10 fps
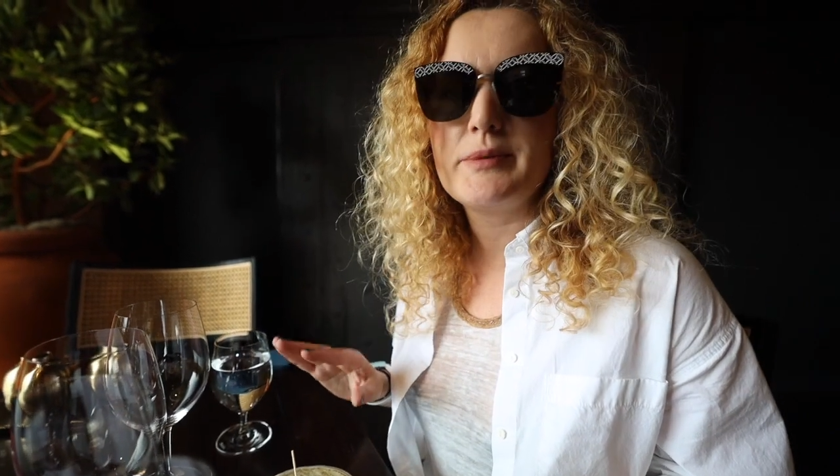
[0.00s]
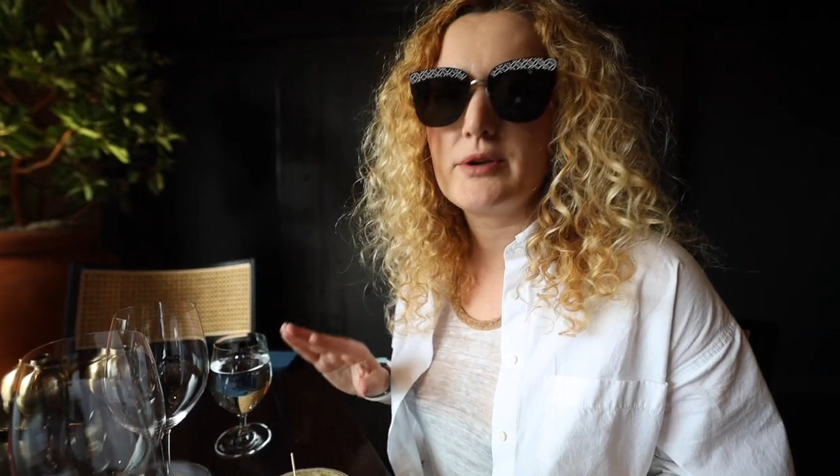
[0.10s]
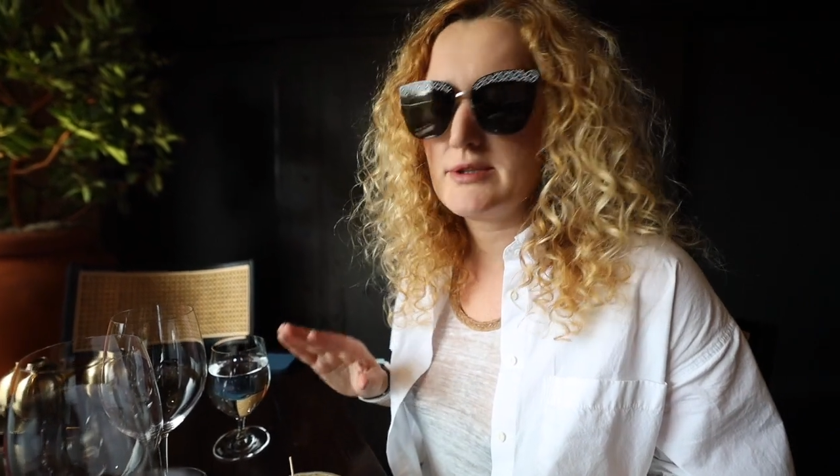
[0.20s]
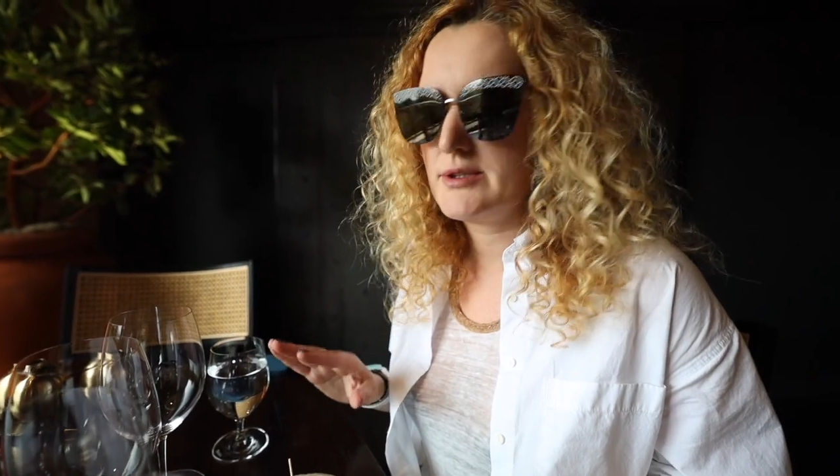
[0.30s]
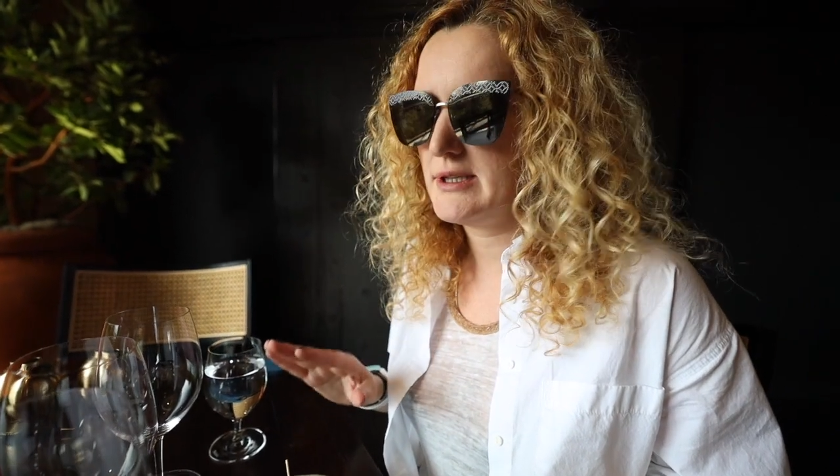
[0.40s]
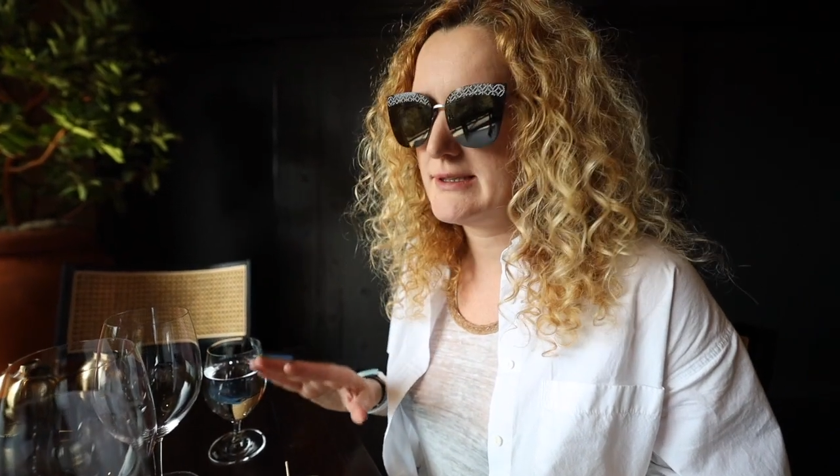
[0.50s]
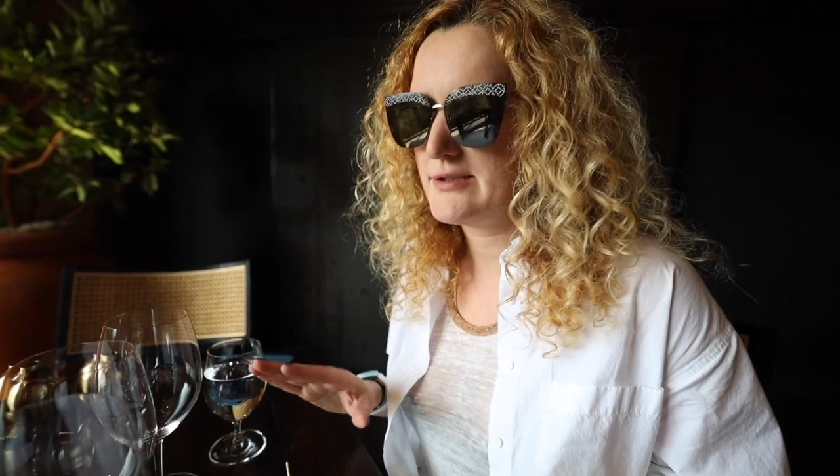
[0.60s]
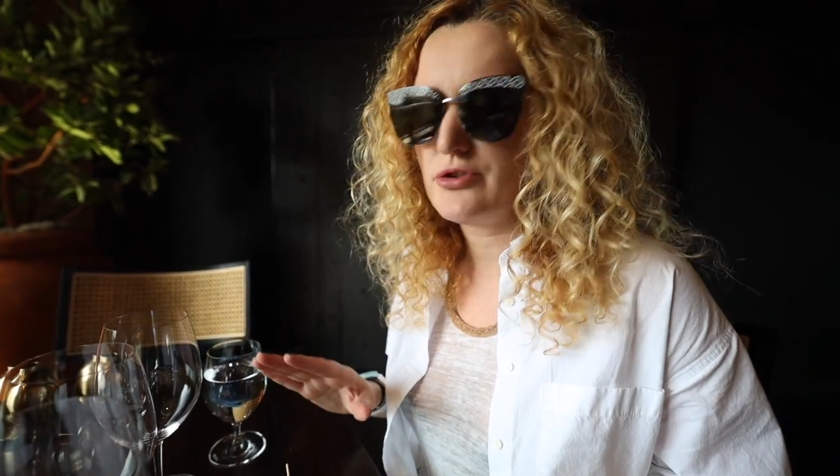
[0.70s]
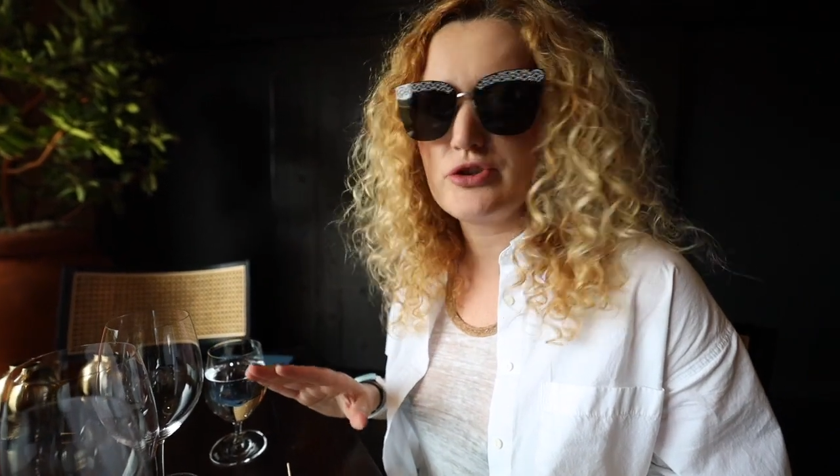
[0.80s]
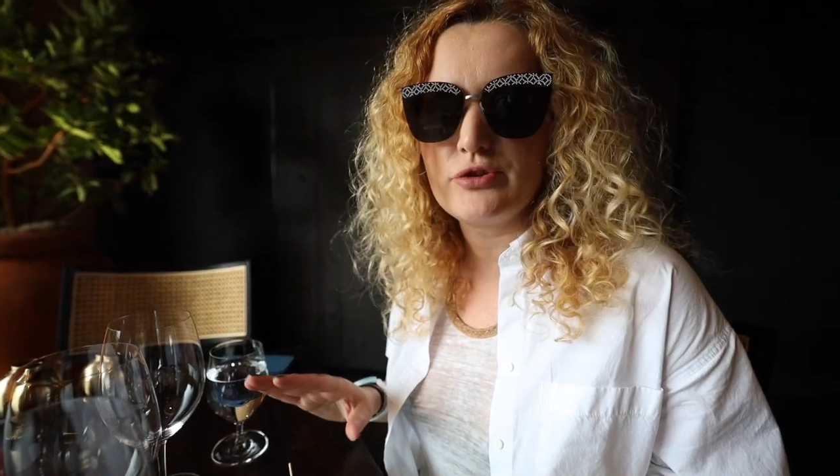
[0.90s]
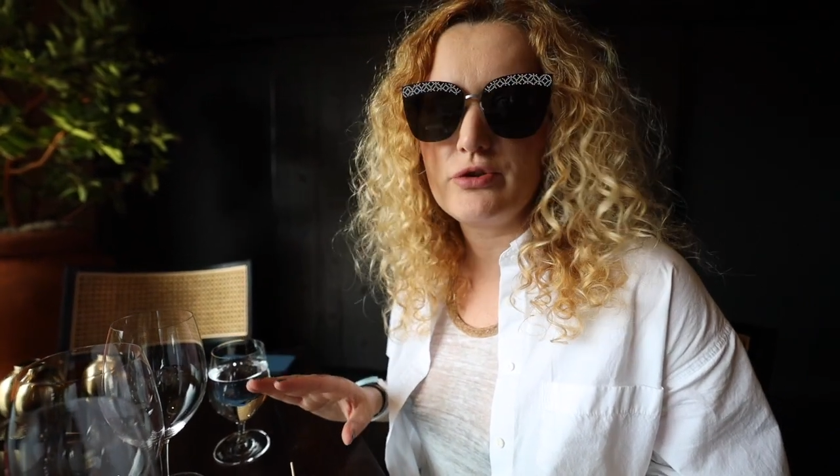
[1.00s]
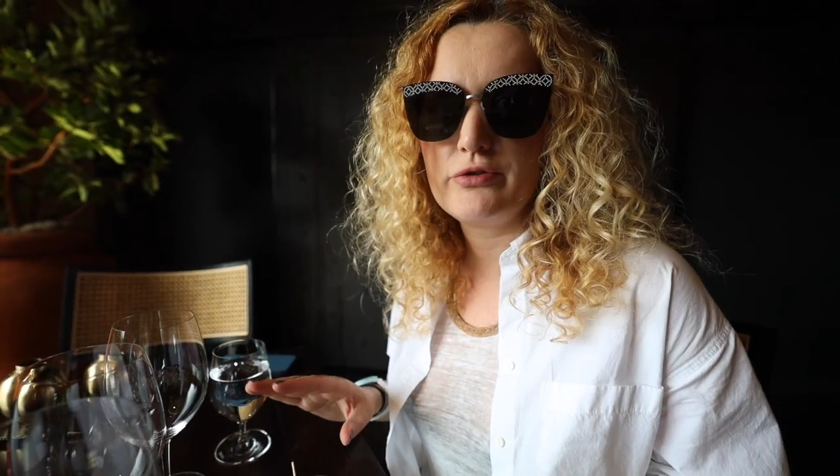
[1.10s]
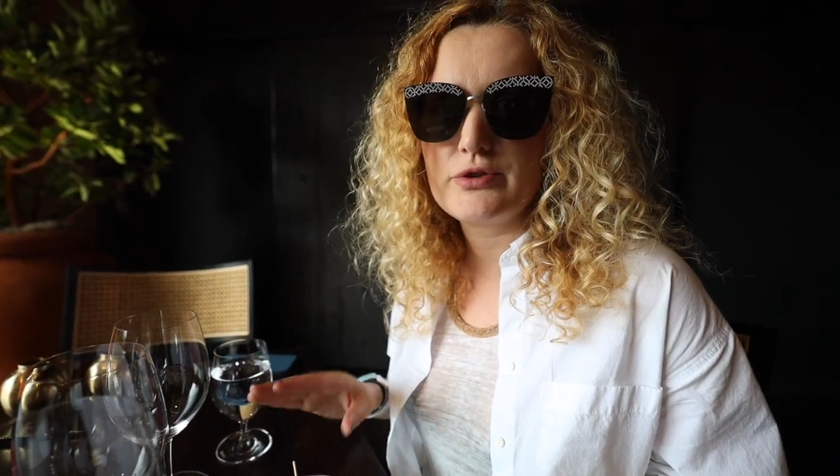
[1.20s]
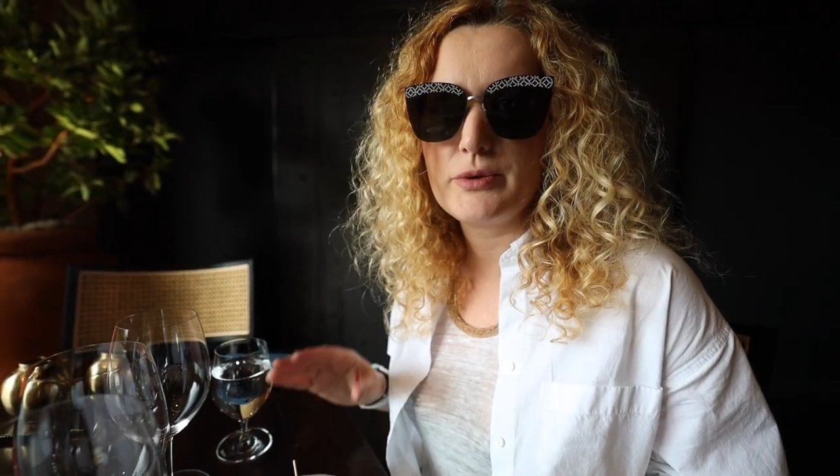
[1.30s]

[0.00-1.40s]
because it's reserved,